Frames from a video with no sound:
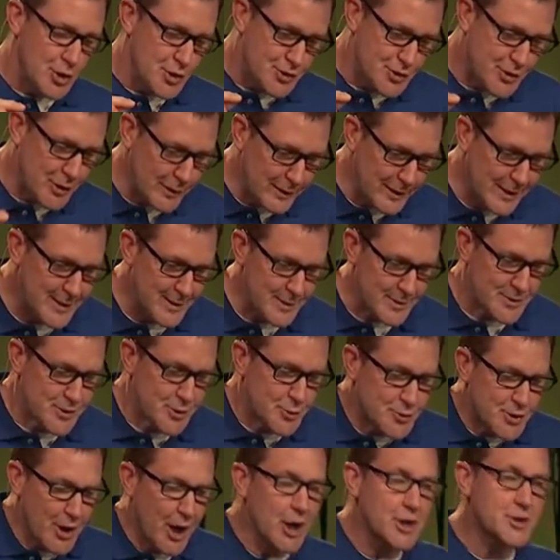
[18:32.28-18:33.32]
to, li- to
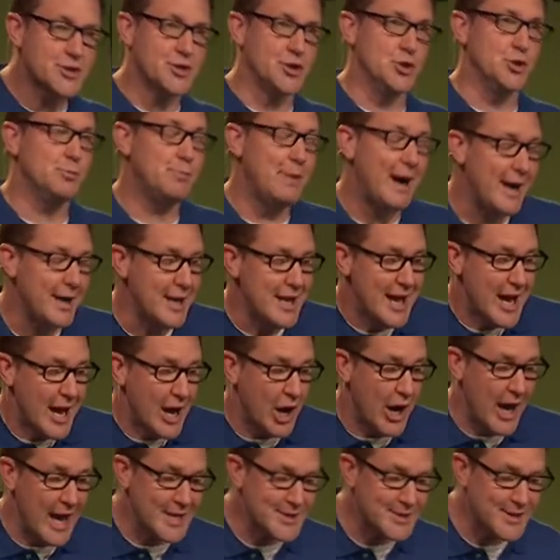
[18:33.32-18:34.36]
talk to by
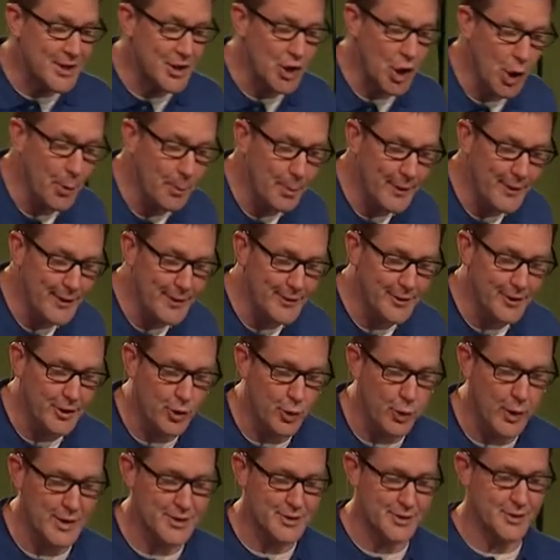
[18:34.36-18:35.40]
asking open ended
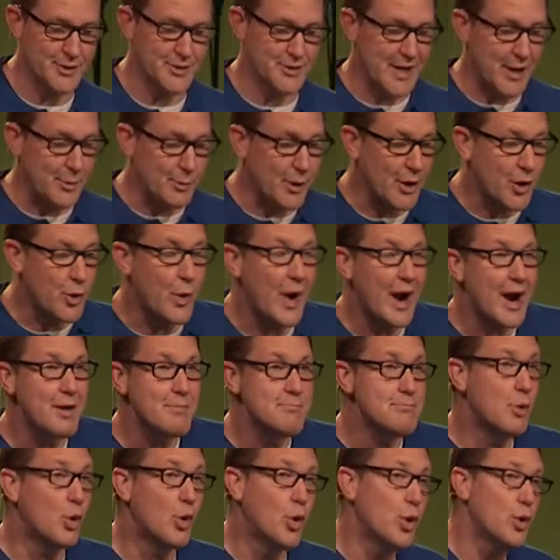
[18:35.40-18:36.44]
questions that require
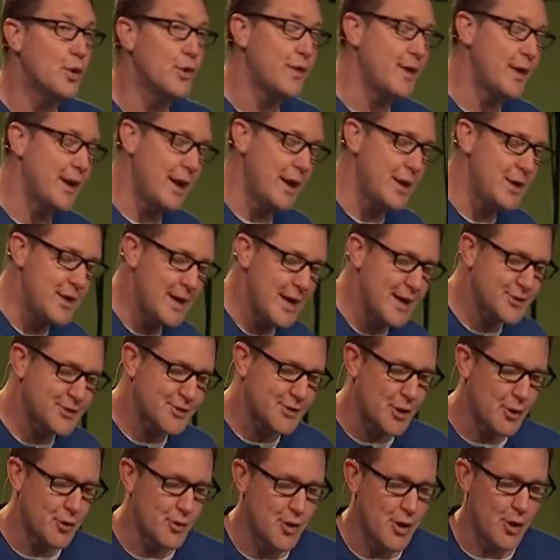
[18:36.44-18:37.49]
more than a yes
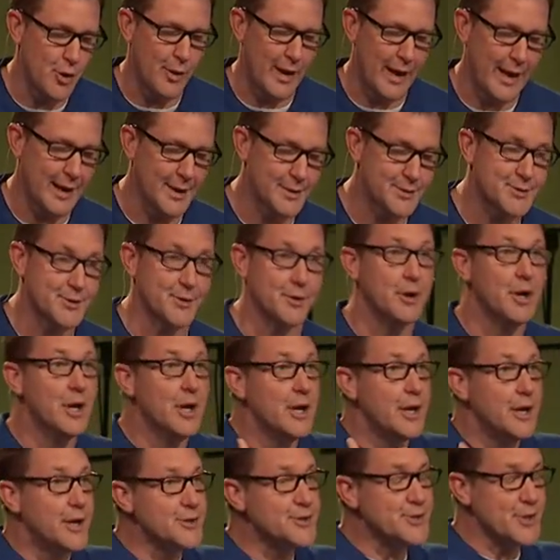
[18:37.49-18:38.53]
or no answer.
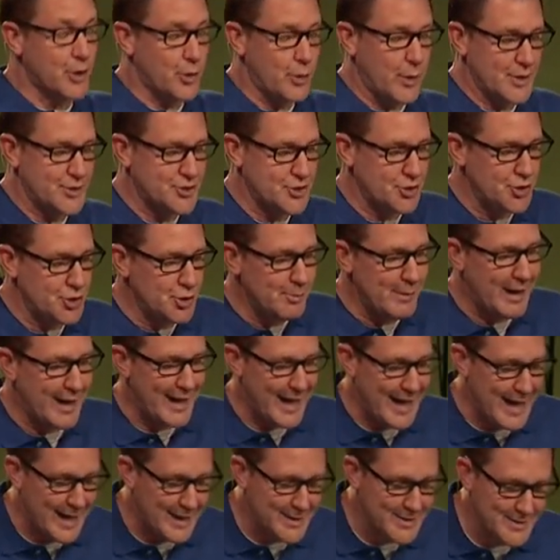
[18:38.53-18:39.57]
Here's a question you might
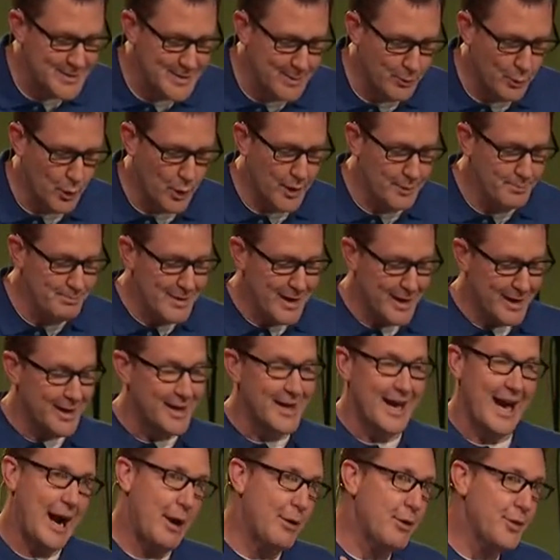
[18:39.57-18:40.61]
ask someone
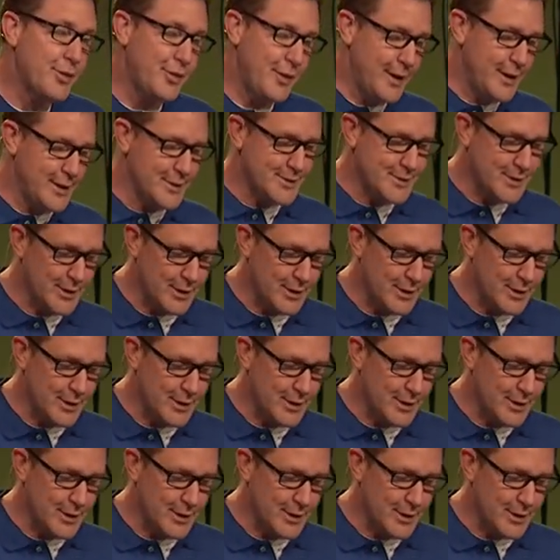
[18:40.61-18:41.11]
How are things